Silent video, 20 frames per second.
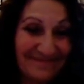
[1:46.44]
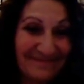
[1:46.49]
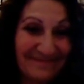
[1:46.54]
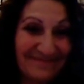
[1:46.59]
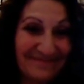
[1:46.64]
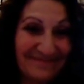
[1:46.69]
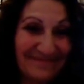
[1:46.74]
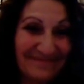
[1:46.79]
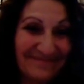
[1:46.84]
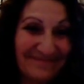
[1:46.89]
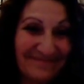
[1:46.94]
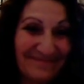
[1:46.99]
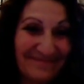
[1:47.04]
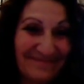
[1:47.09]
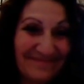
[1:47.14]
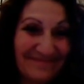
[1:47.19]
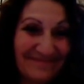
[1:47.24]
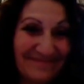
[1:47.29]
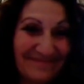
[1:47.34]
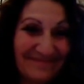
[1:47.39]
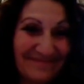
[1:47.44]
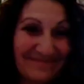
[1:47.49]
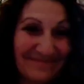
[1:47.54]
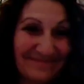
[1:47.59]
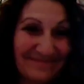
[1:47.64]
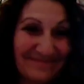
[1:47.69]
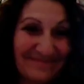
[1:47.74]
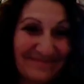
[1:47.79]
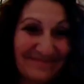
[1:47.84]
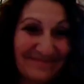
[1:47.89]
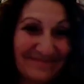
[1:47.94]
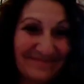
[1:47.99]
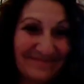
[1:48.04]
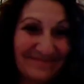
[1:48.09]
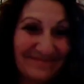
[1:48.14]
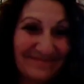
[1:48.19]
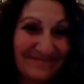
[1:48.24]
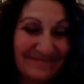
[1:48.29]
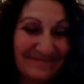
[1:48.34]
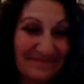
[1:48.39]

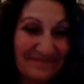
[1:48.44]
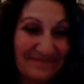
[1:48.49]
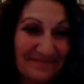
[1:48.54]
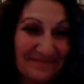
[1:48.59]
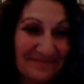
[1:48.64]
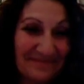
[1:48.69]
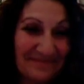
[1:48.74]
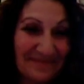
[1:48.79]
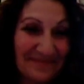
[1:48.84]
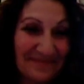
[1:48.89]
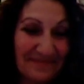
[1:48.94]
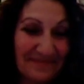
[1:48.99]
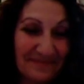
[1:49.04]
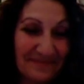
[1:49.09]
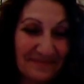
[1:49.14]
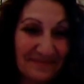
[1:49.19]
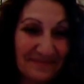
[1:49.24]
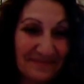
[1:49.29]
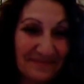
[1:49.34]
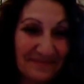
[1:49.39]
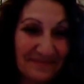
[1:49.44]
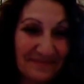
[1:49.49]
(not speaking)